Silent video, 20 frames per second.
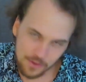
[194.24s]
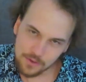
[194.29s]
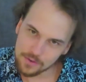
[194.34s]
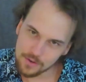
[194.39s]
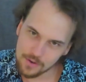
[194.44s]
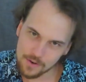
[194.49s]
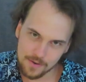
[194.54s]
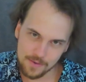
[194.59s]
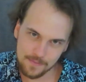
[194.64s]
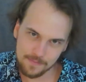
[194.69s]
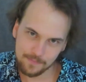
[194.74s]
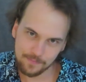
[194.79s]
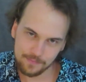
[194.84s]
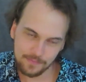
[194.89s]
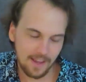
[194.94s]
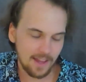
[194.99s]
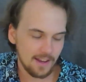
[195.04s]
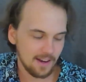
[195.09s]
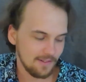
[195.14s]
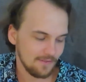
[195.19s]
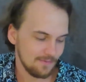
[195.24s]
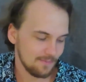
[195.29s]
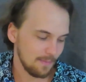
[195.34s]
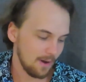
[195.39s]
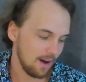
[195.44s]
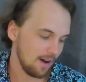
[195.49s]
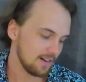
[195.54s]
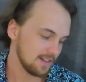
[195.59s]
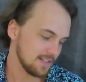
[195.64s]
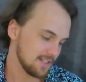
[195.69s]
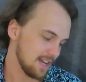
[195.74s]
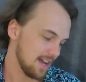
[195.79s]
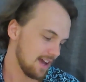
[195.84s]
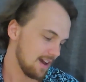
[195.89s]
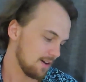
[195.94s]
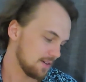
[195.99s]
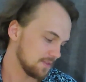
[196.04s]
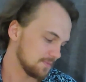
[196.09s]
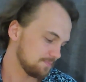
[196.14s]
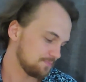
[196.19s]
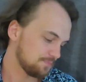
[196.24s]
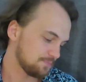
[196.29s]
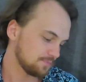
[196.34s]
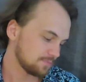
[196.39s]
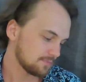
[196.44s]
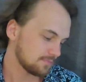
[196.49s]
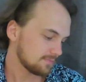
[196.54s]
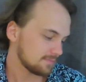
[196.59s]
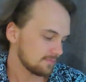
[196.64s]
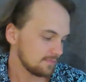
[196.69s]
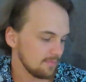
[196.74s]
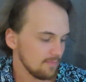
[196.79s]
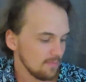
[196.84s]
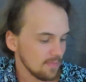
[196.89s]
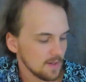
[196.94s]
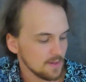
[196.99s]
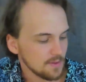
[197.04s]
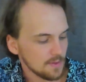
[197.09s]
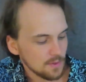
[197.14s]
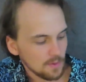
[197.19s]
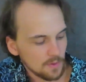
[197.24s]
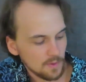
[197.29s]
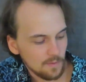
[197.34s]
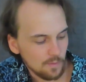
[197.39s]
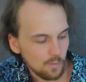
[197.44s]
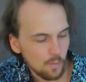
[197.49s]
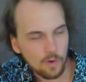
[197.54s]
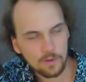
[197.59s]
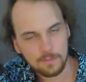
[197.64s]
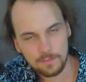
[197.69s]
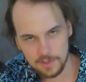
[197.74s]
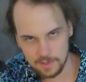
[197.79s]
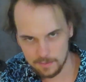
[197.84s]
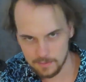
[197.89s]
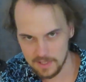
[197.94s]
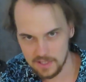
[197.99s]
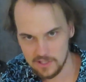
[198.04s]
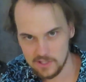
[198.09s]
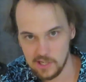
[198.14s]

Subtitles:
through and I've marked out sort of what's been